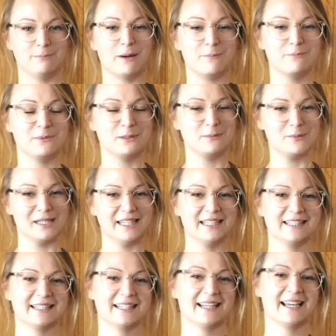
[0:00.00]
bumpy bit,
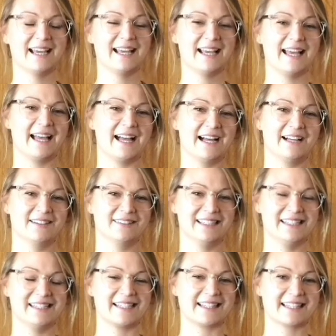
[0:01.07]

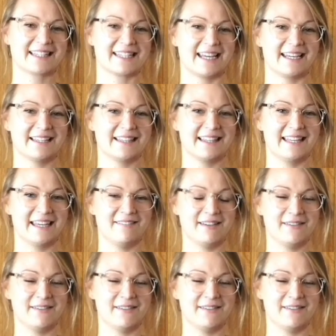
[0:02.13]
you can stay on there,